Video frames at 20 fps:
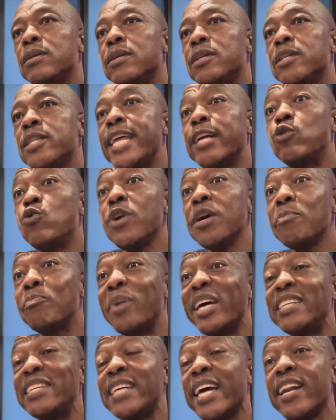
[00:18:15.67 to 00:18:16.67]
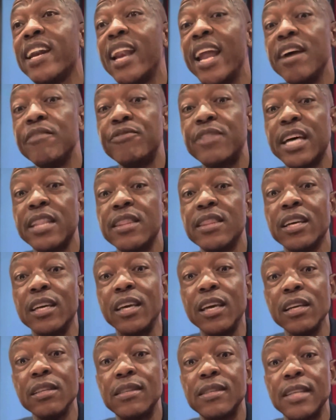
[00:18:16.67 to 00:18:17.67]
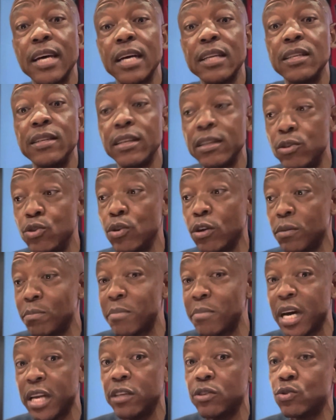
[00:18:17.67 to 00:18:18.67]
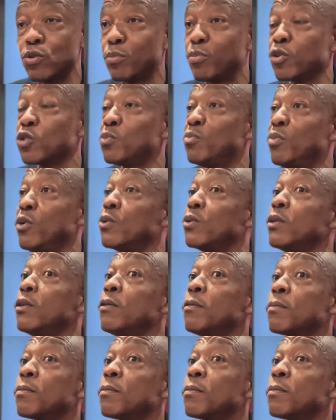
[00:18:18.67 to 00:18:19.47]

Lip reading: They're doing better in life than the kids that did not manage to postpone.